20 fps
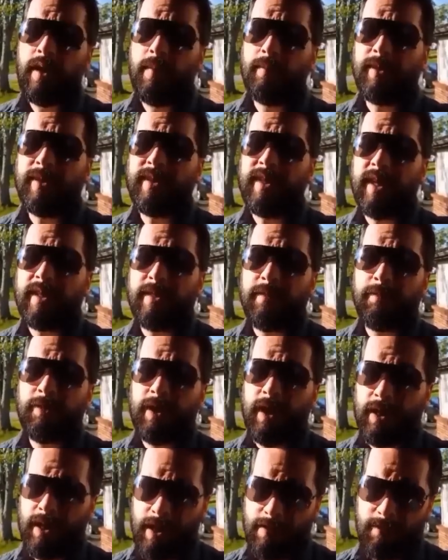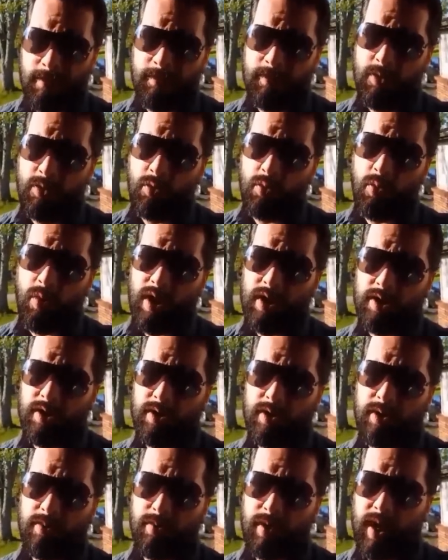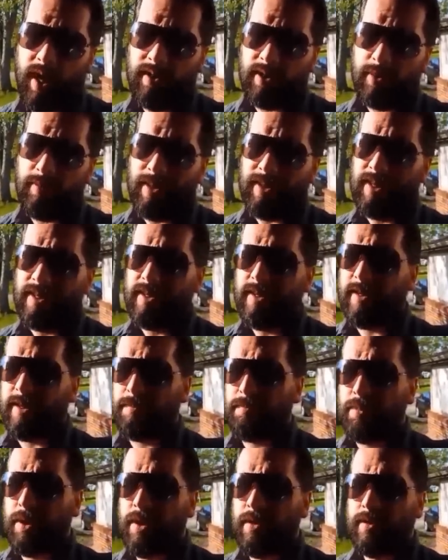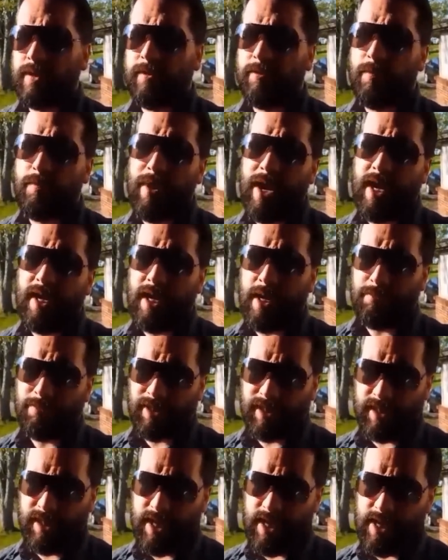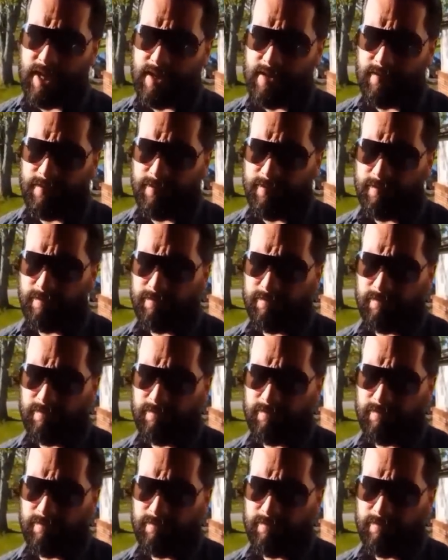I'm Detective Kelly. I have a few questions I want to ask about the disappearance of a man named Steve.